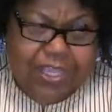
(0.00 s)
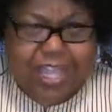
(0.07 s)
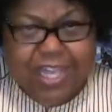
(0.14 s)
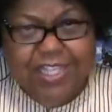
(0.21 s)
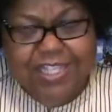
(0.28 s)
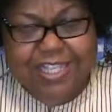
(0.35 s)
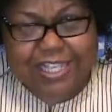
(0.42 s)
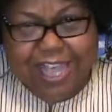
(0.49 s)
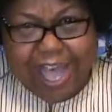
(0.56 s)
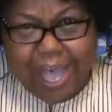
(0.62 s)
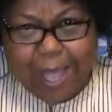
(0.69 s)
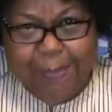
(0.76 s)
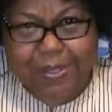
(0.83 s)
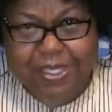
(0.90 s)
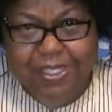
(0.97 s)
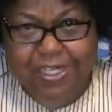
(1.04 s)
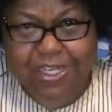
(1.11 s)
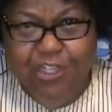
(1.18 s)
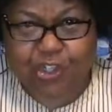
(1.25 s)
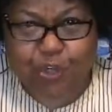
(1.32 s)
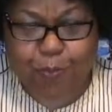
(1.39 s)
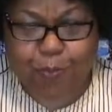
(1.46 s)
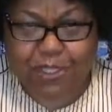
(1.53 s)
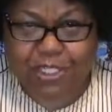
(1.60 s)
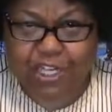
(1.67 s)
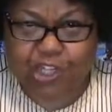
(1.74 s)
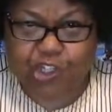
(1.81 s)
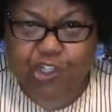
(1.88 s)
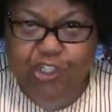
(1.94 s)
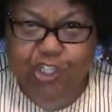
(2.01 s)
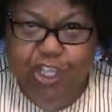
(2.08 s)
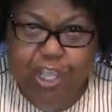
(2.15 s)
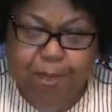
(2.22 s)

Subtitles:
that's the common interpretation,